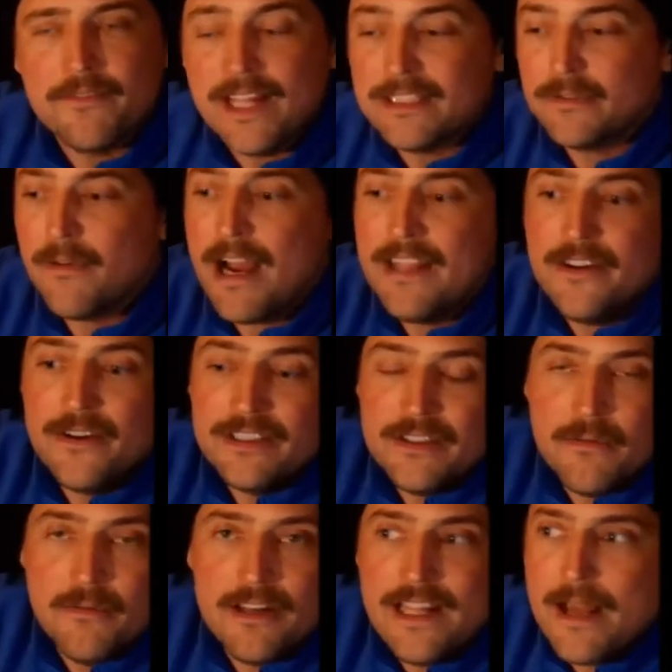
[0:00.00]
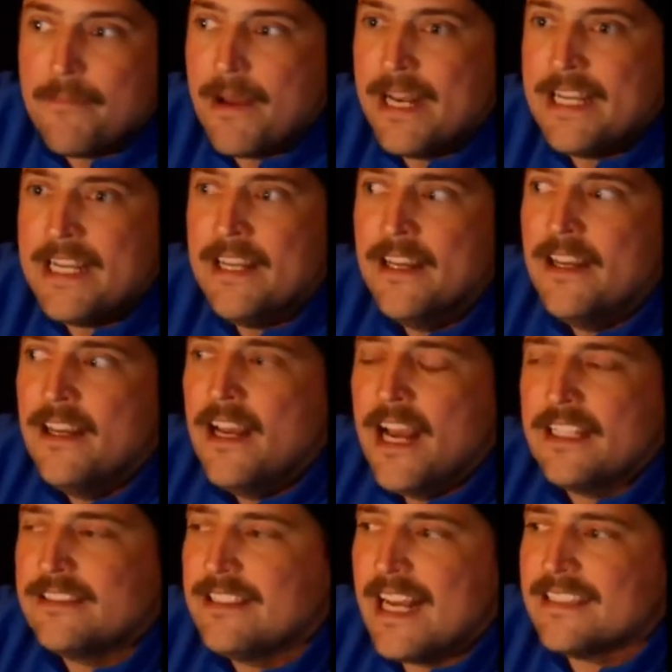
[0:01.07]
that's why there isn't really that many
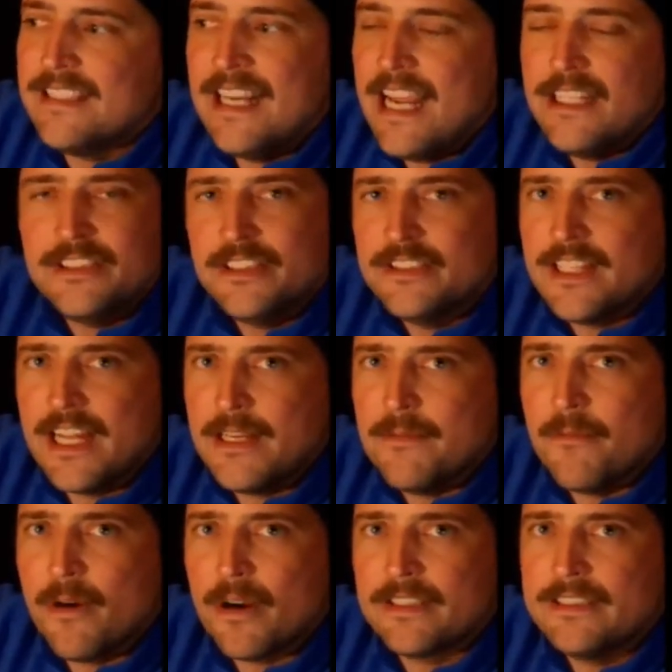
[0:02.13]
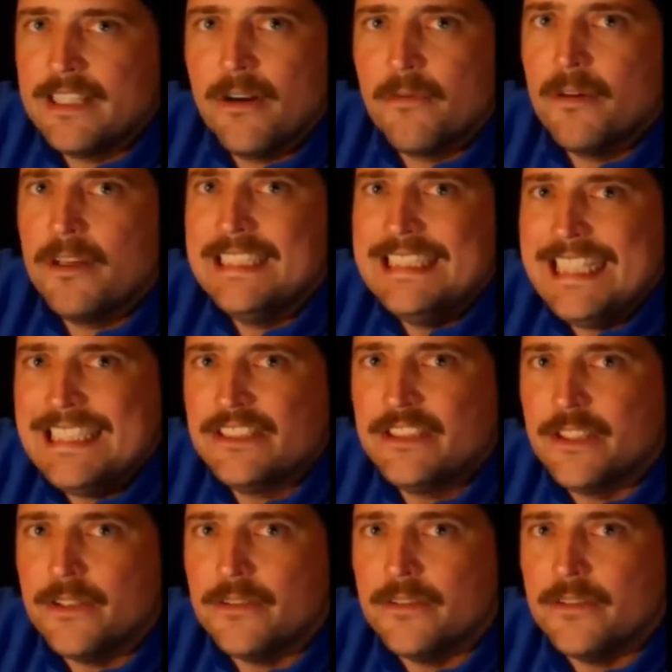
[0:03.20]
assassinations anymore, because they don't really need to.